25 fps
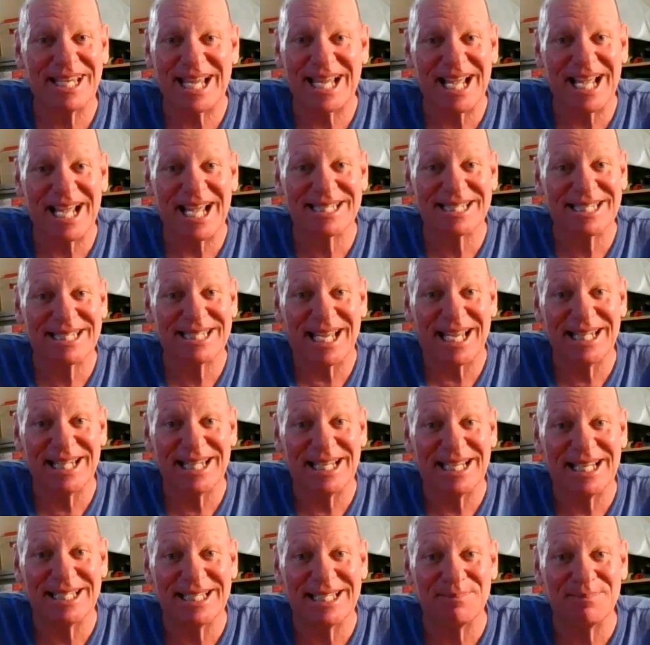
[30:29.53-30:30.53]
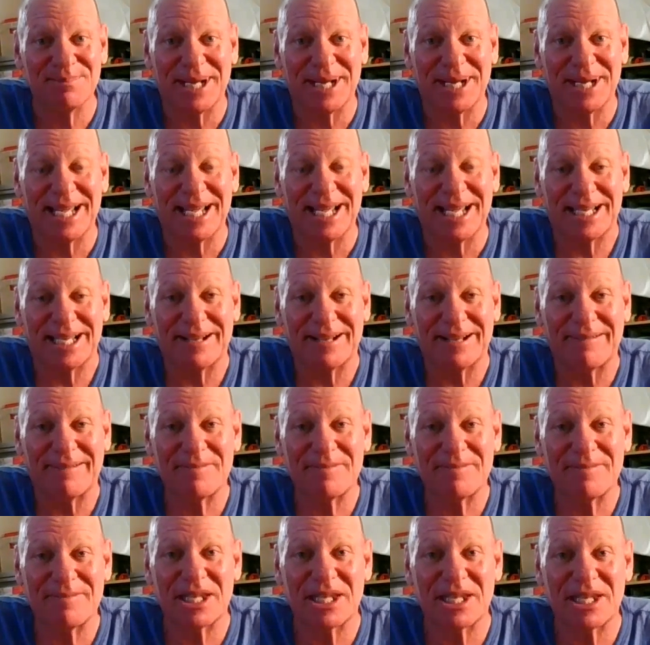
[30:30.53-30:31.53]
So they can't say they didn't pay it.
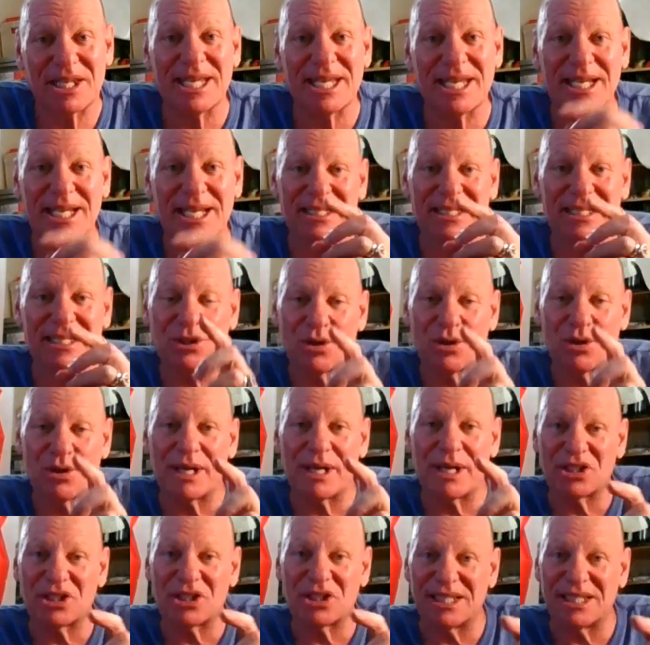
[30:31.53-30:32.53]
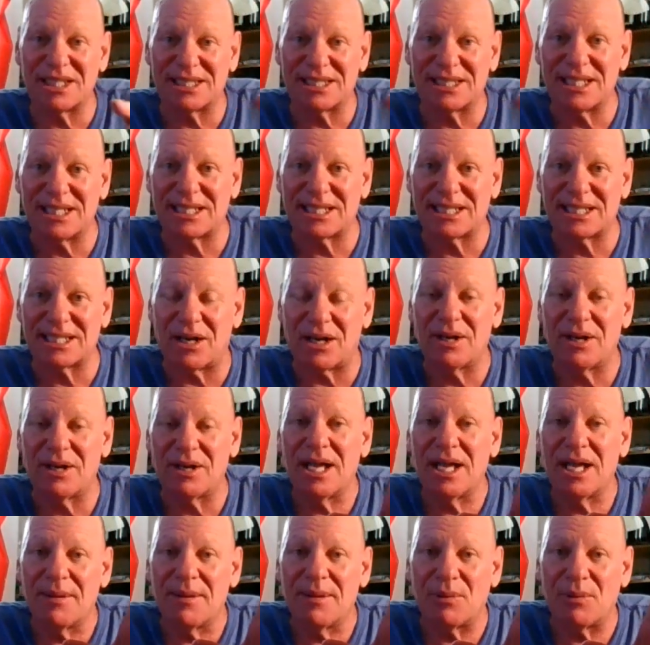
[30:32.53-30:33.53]
Don't get in too much in the
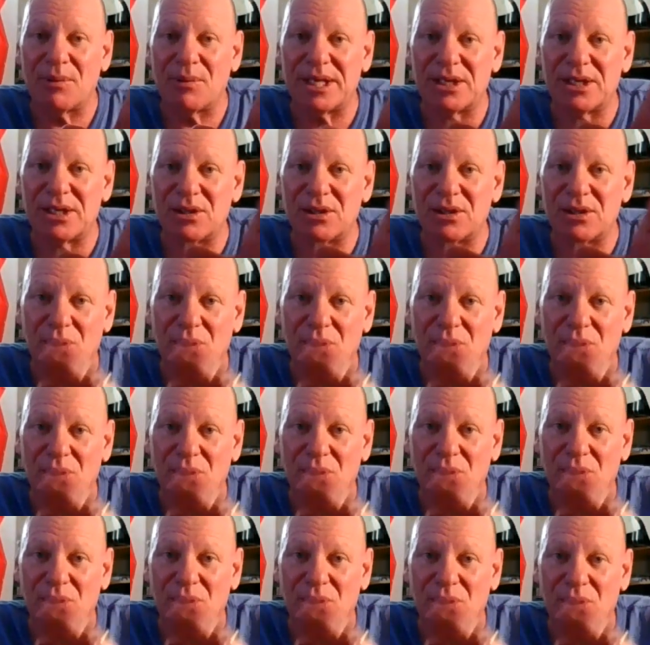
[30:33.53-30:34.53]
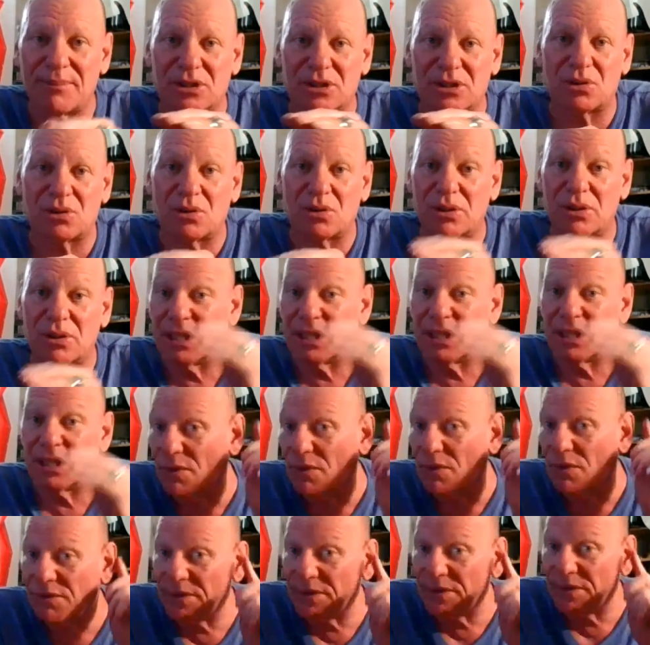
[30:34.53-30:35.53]
detail, but when you're talking, make
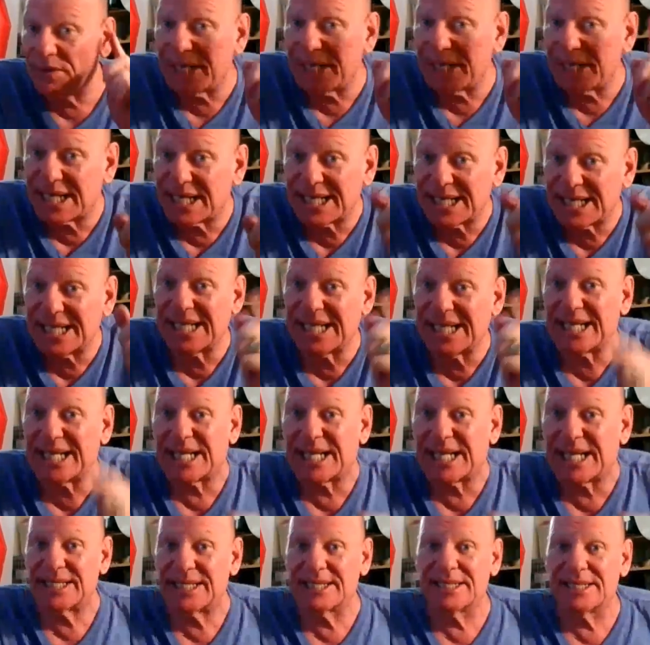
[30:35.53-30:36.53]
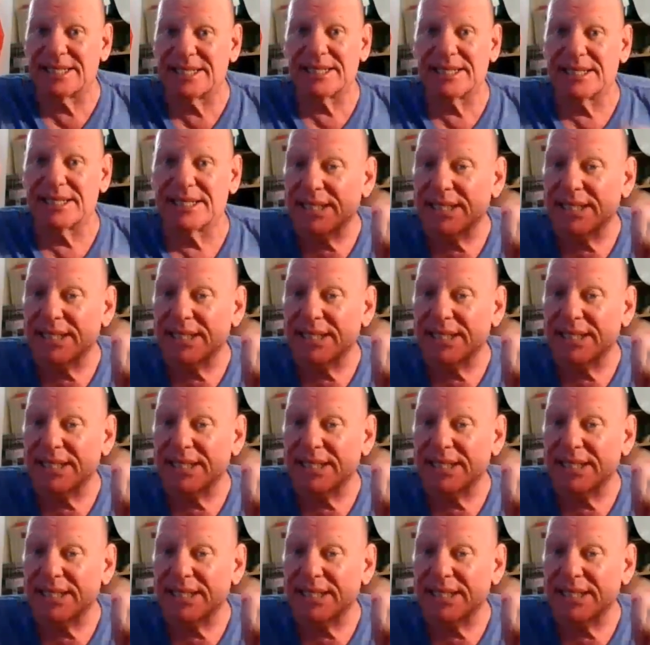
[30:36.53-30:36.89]
sure you're very clear.